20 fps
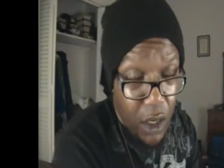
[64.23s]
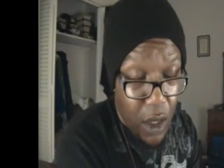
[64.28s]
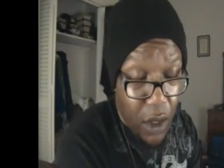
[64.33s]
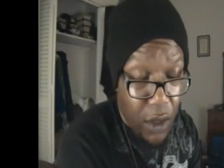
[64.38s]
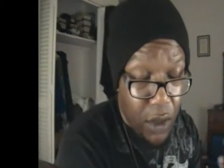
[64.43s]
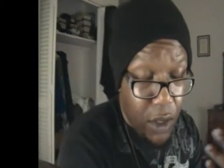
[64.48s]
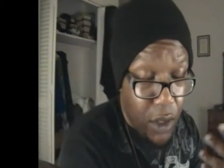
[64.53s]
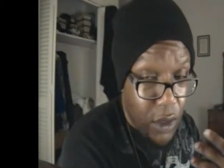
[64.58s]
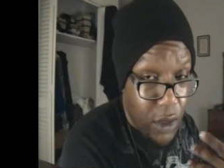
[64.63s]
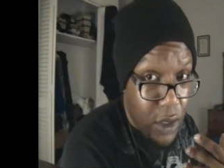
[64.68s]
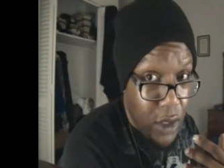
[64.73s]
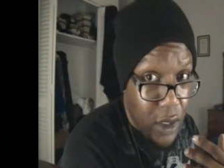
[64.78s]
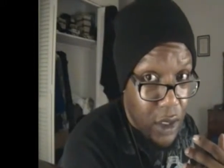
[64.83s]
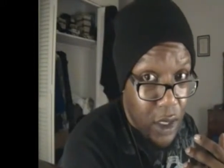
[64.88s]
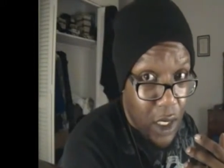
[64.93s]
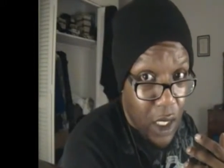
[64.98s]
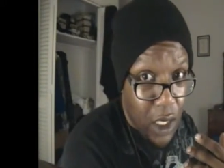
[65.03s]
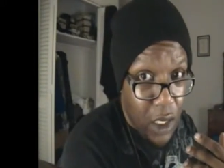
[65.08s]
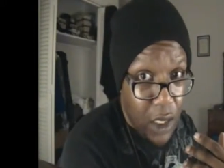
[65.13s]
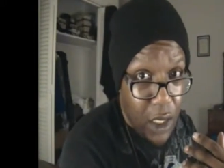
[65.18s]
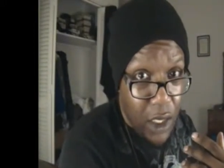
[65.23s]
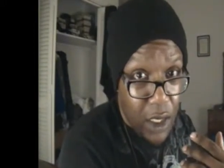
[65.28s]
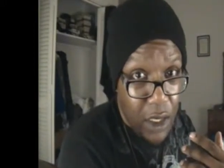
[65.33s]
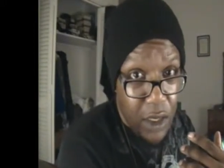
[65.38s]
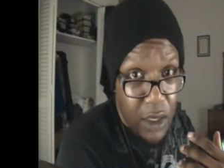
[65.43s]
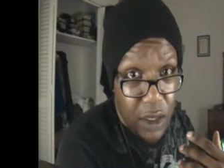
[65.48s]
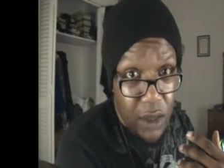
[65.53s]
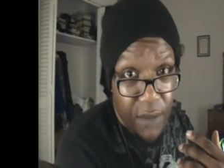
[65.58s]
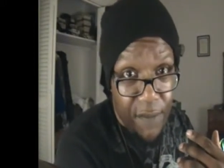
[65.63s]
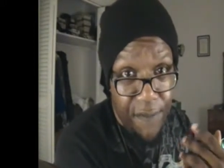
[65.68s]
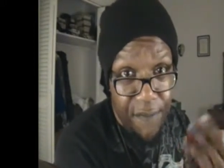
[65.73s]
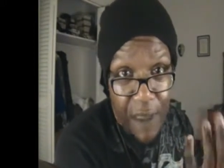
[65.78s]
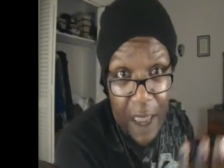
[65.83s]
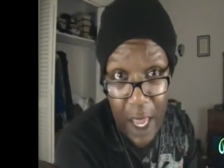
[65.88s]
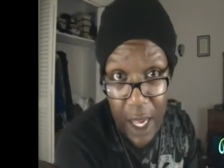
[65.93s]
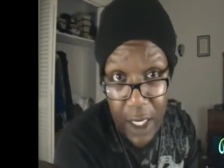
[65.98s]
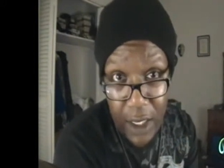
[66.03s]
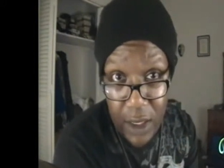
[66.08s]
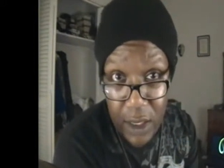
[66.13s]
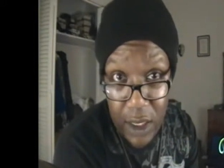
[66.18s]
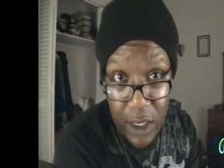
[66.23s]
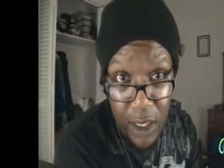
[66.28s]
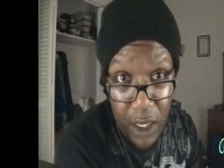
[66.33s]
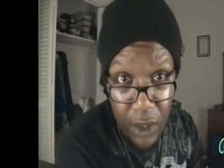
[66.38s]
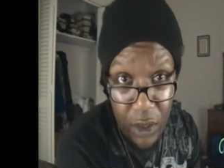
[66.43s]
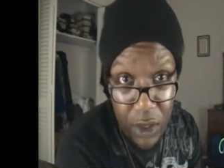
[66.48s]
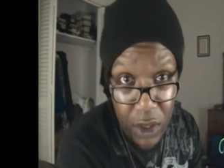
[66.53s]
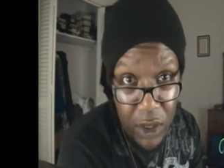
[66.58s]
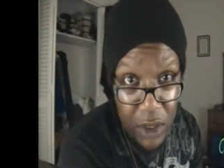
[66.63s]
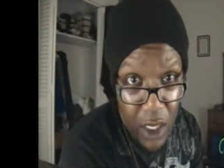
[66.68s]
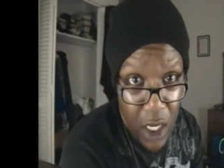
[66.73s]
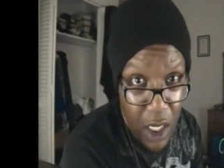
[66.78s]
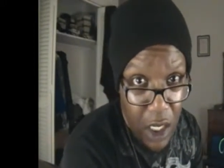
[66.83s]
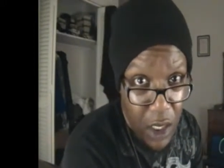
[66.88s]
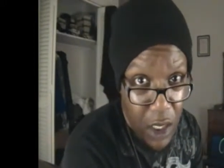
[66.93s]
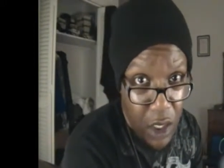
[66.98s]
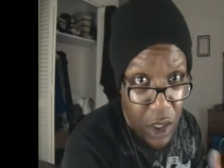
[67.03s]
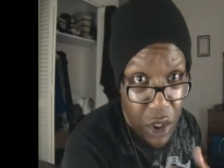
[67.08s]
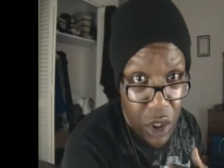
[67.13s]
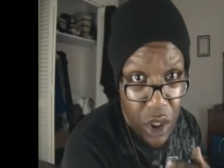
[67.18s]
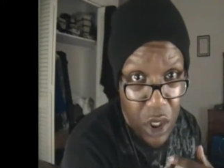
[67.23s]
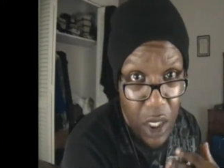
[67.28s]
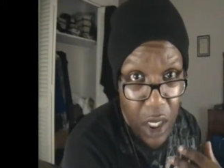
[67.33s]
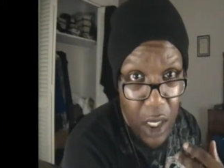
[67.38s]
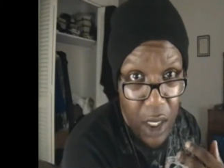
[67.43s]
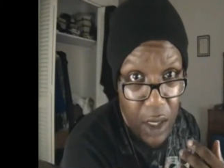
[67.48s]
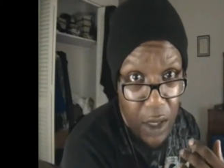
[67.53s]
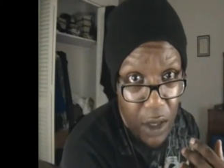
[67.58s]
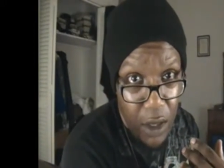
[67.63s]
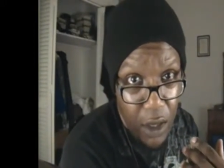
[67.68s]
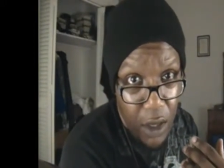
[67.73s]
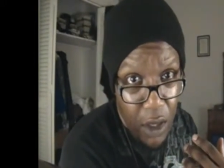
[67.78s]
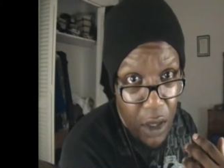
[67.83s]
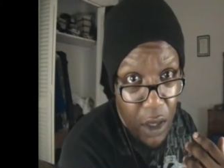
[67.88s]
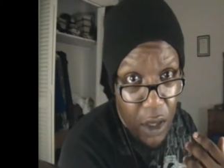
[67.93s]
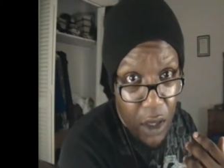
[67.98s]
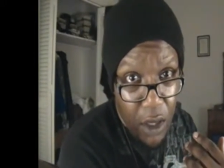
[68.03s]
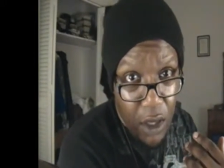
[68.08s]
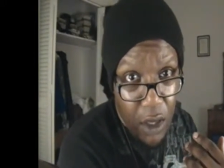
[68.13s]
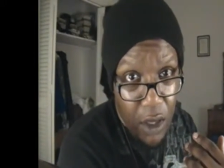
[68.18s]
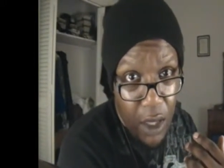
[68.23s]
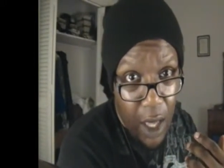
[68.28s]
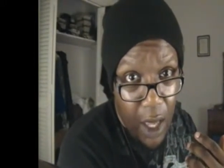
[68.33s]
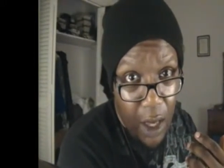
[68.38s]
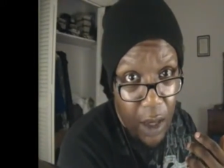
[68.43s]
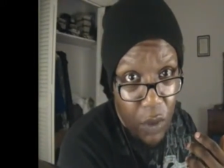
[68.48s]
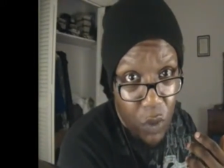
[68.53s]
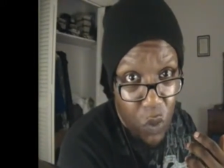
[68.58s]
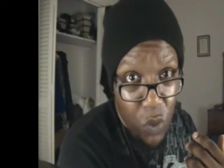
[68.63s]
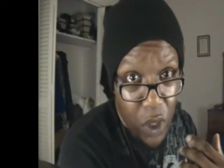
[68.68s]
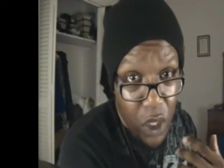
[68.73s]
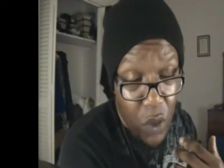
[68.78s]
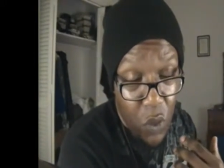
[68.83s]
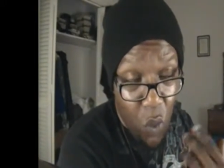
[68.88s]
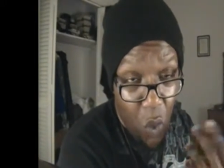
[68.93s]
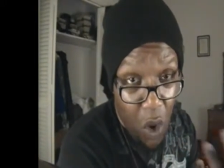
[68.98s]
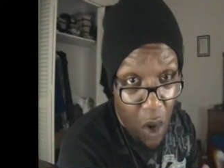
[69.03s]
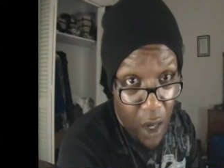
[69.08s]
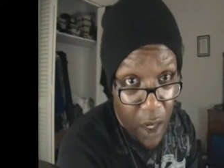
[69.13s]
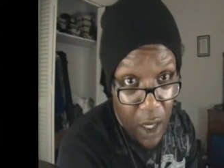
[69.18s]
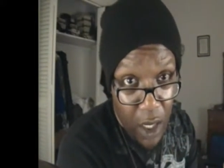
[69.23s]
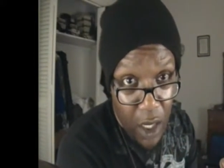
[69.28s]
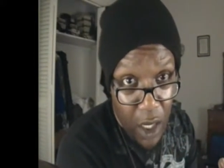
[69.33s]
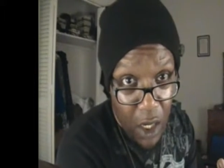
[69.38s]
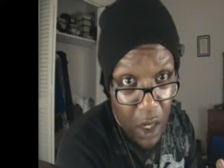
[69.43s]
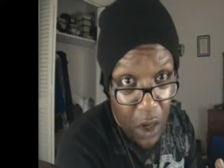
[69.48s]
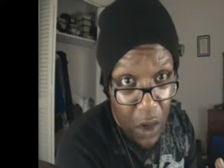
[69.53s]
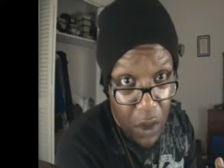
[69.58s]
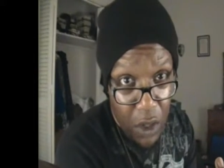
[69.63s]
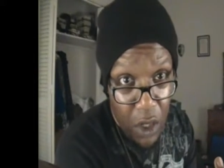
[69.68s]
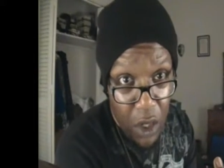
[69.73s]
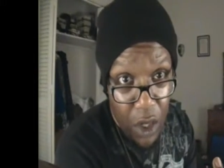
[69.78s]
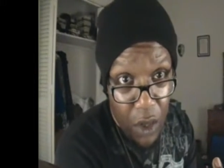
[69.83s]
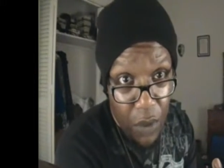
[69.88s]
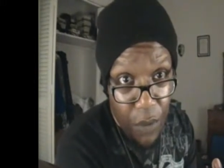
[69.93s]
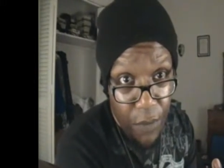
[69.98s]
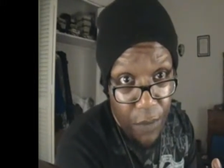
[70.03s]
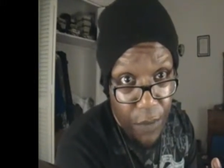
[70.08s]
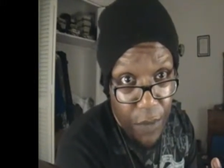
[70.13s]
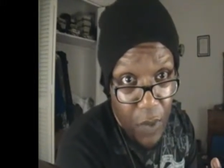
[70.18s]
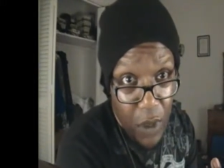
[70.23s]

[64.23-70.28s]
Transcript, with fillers: They're they're just telling us fantasy. They're just telling us shit that we want to hear. You know.